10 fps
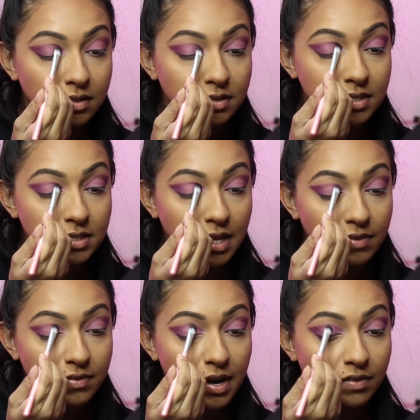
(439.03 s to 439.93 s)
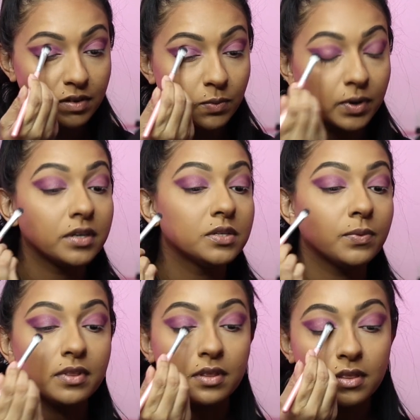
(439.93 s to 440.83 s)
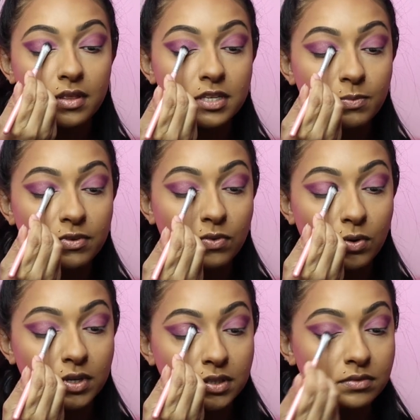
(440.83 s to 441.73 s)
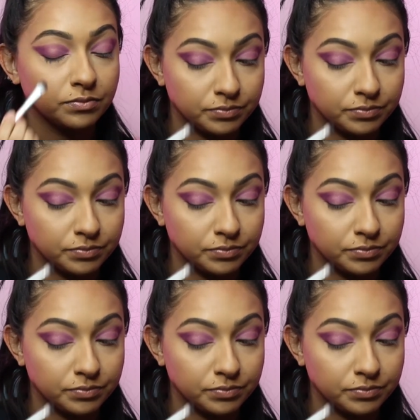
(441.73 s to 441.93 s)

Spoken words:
since I've never worked with this before.